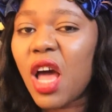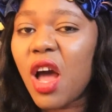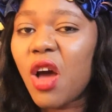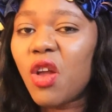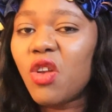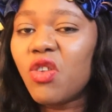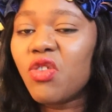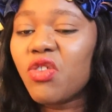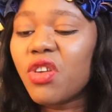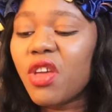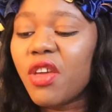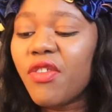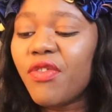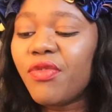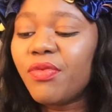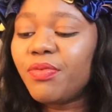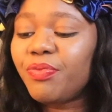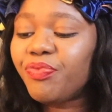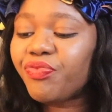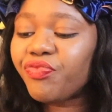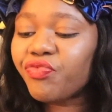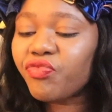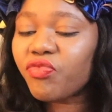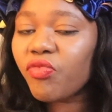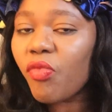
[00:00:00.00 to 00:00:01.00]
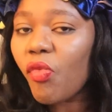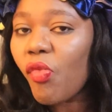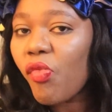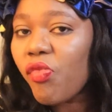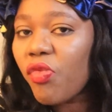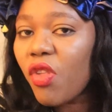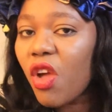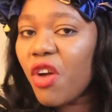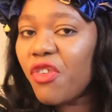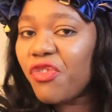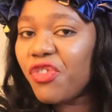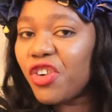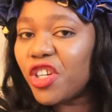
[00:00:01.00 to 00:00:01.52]
that are looking
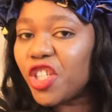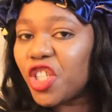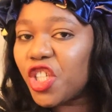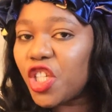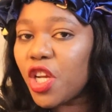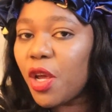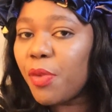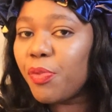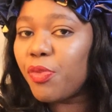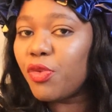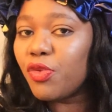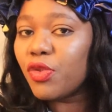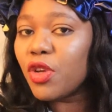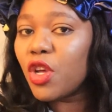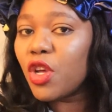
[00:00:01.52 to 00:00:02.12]
for shape.